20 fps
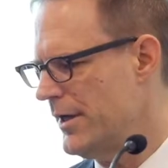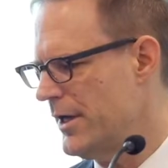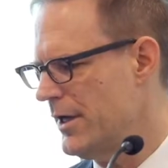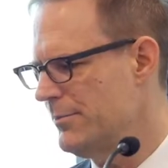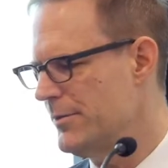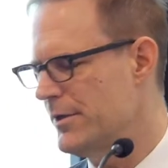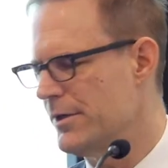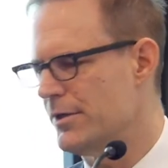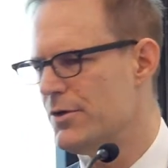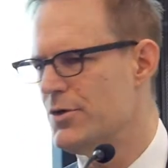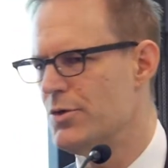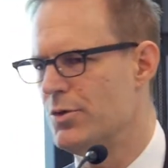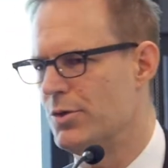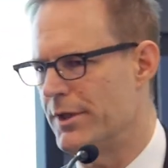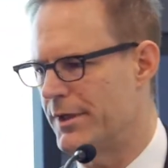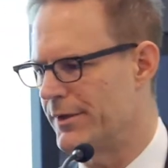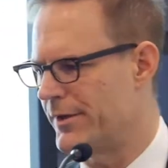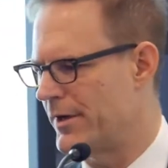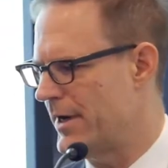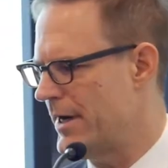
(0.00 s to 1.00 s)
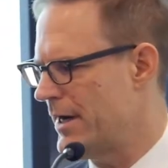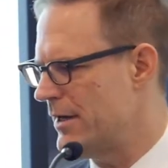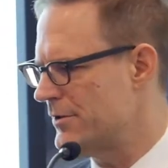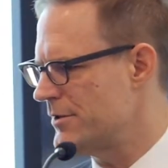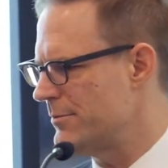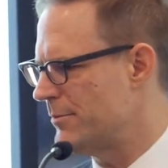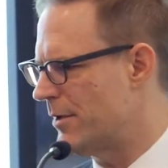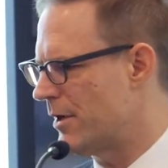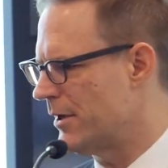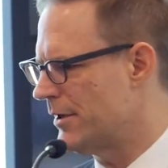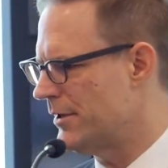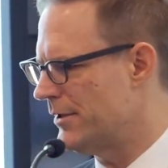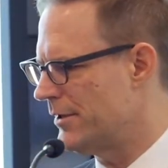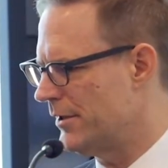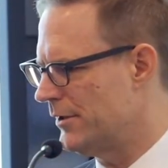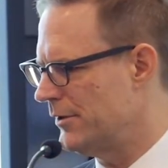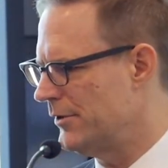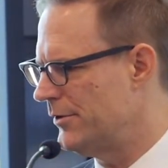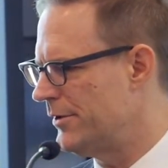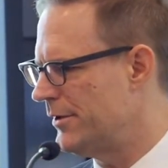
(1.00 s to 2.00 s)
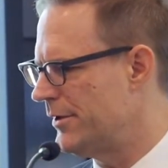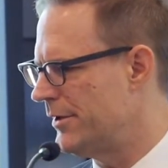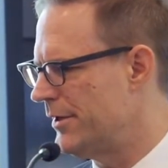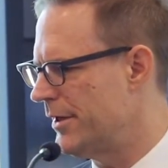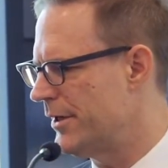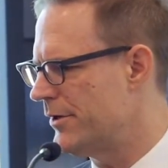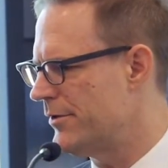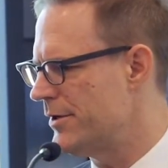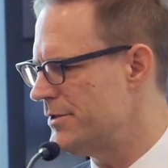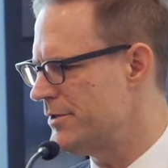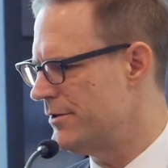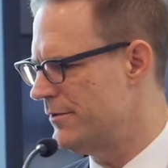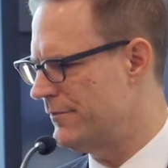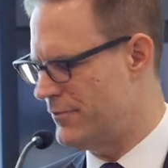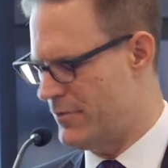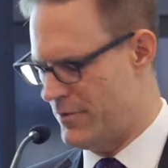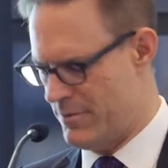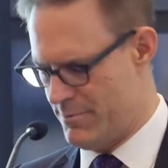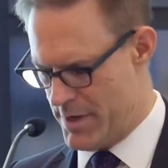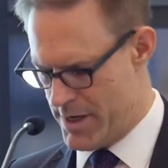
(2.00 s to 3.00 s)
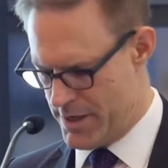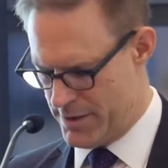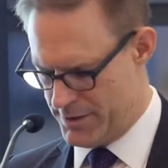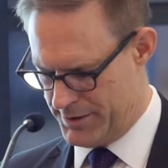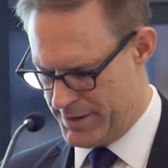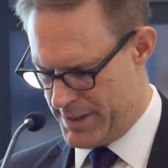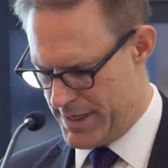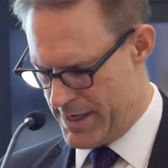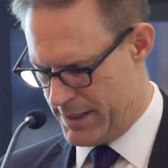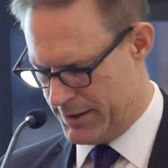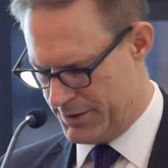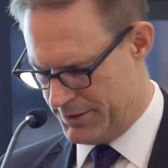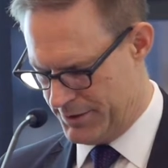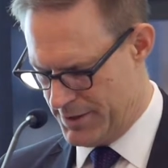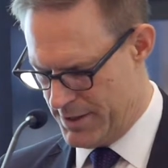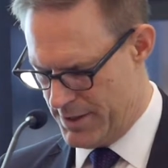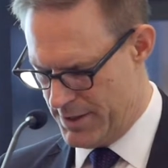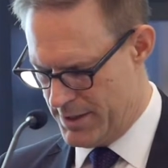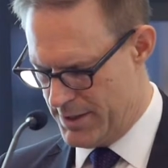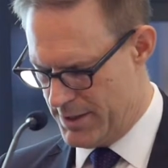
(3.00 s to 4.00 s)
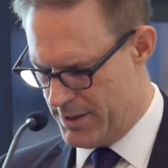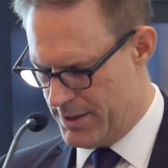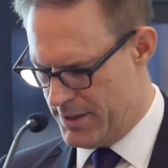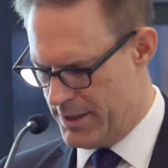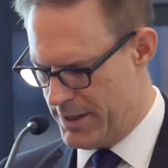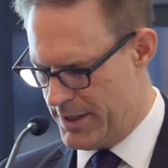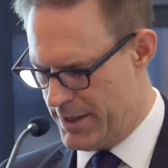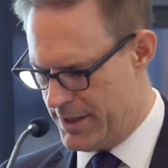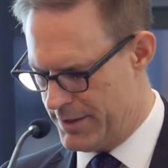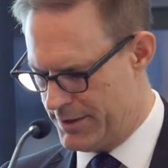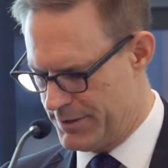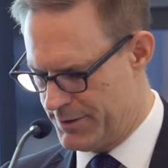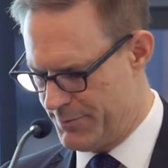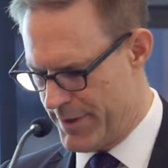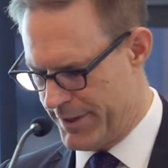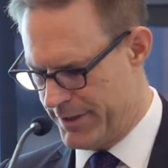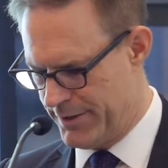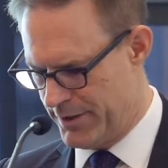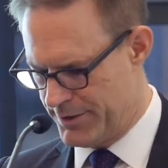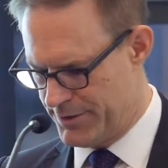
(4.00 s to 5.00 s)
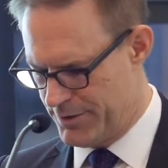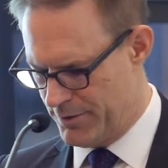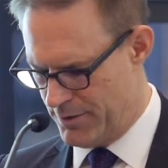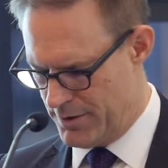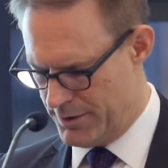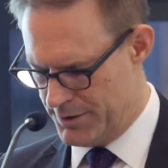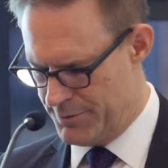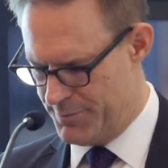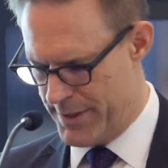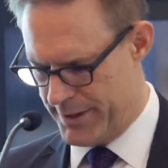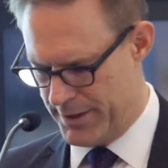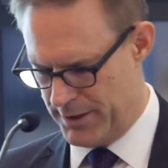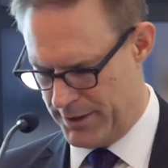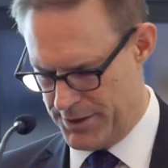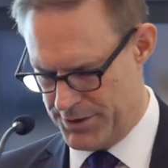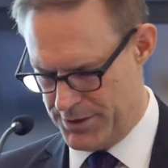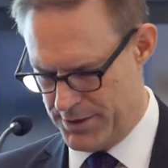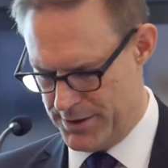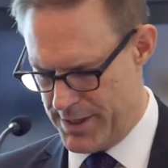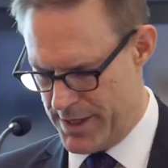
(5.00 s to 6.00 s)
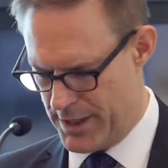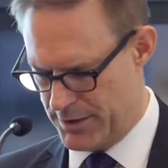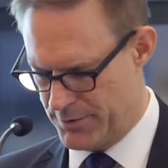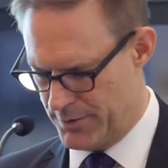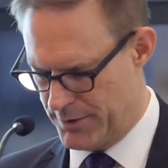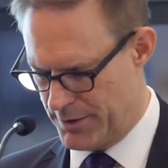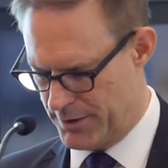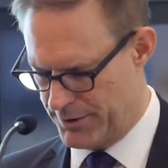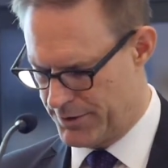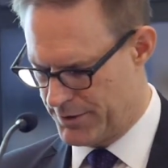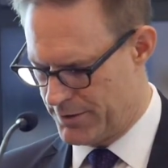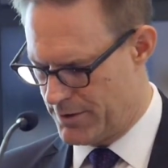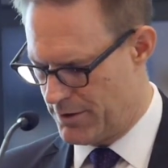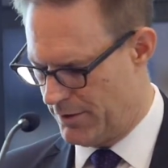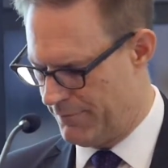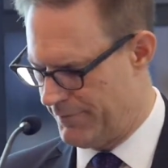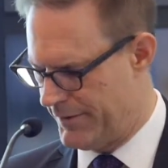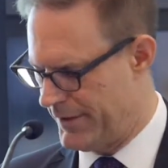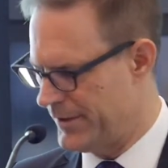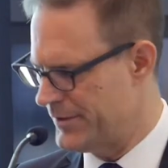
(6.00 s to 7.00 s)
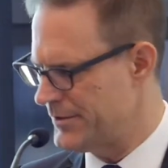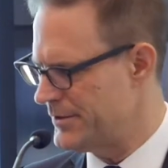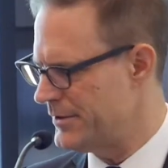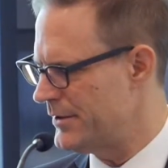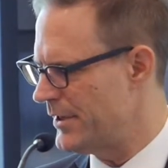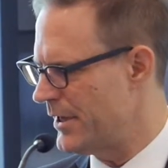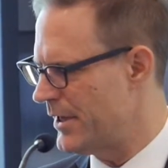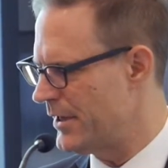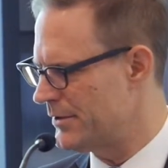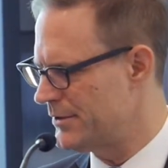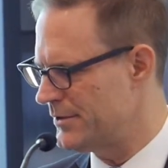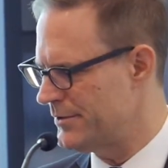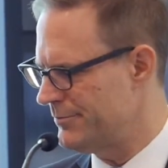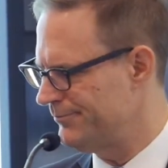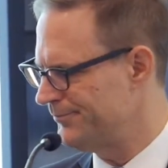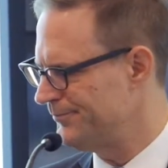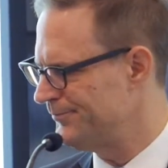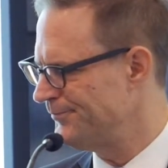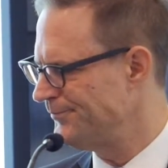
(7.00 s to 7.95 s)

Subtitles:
aimed at cooling their housing market that included an increase in the foreign buyer's tax and a so-called speculation tax, which I'll just call a vacancy tax.